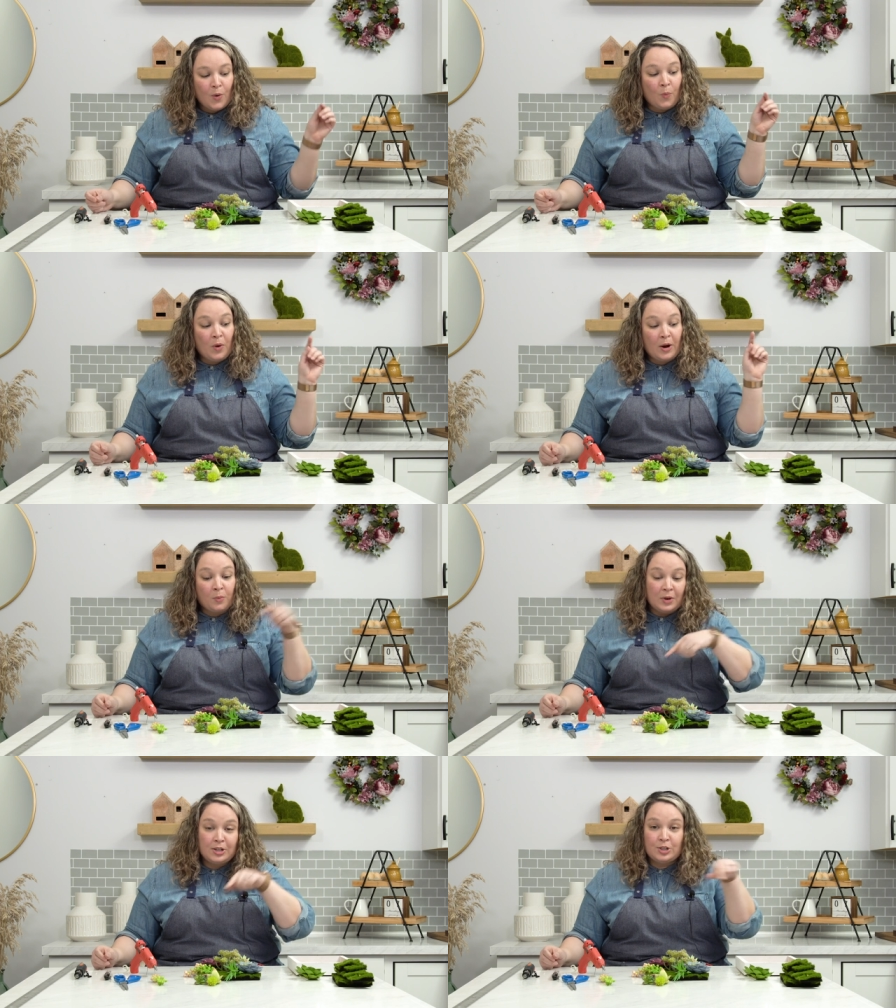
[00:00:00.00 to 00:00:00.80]
where
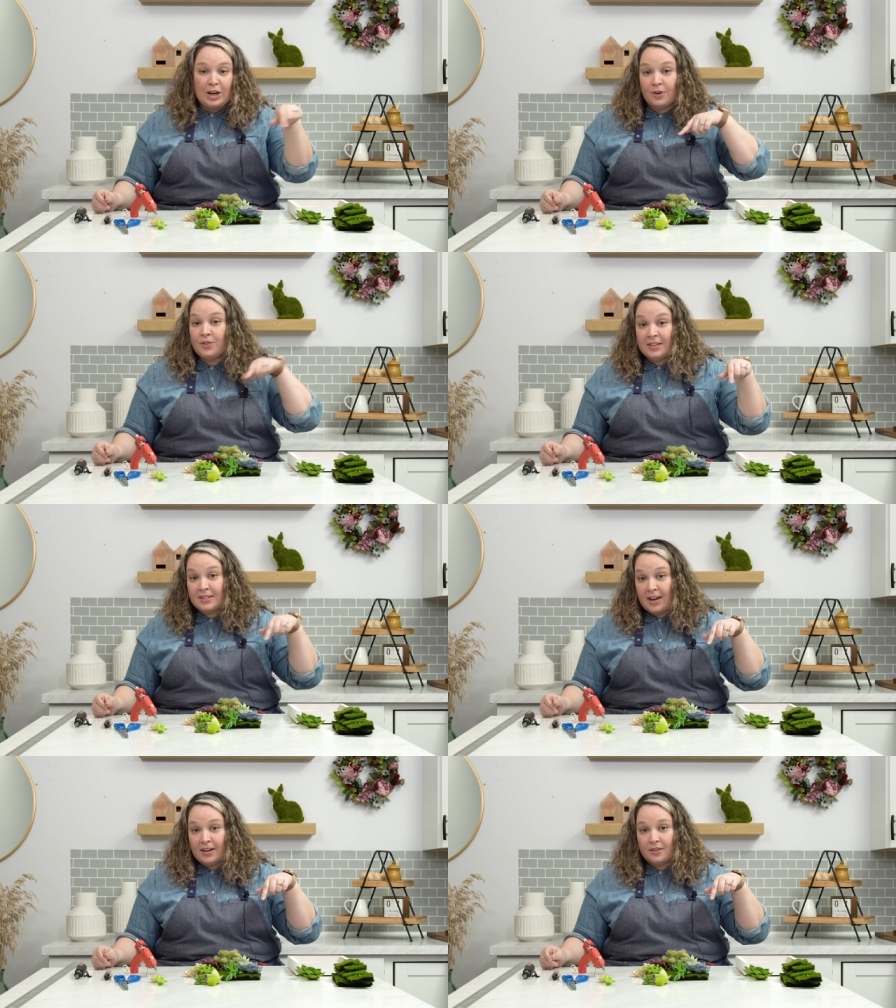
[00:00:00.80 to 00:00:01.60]
we share
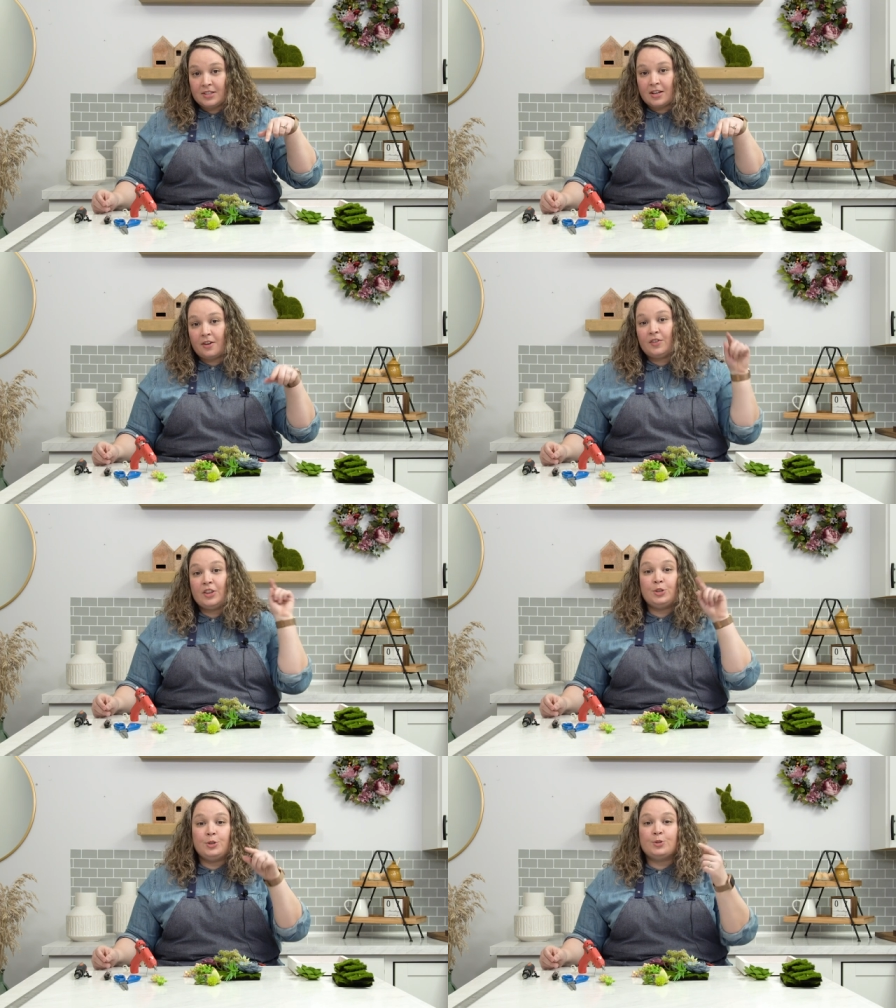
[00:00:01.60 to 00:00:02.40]
this kind of stuff and
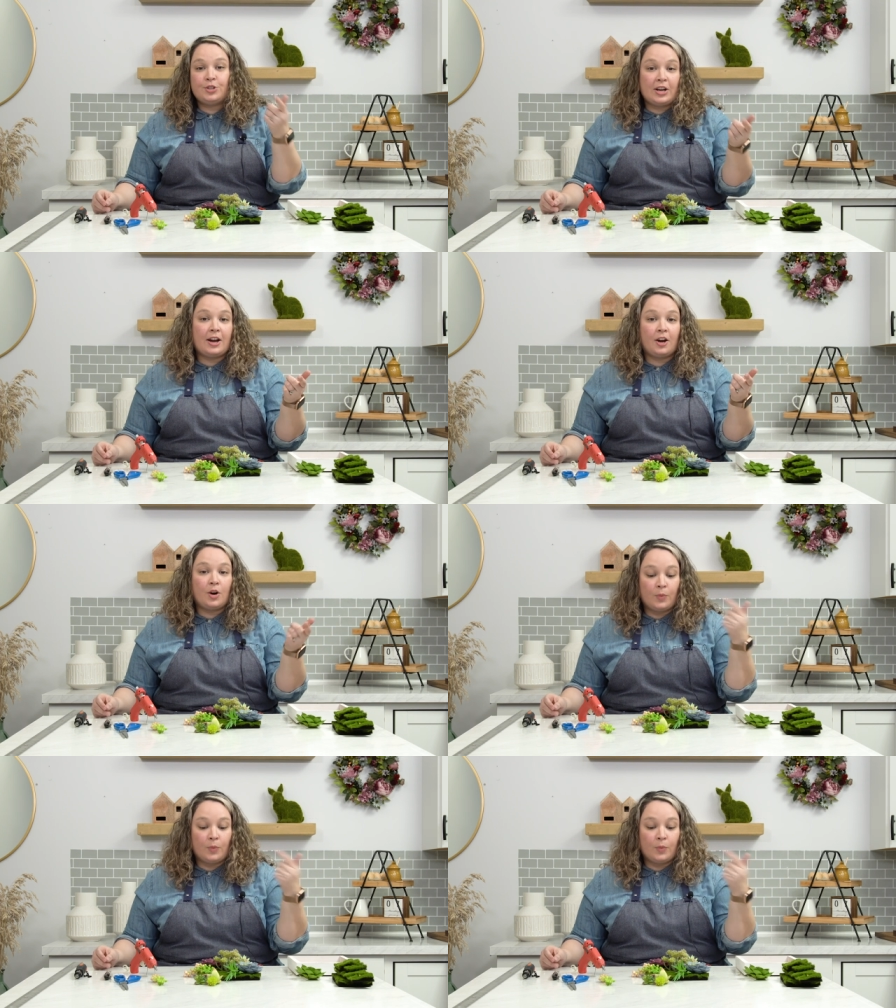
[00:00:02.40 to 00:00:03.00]
then you share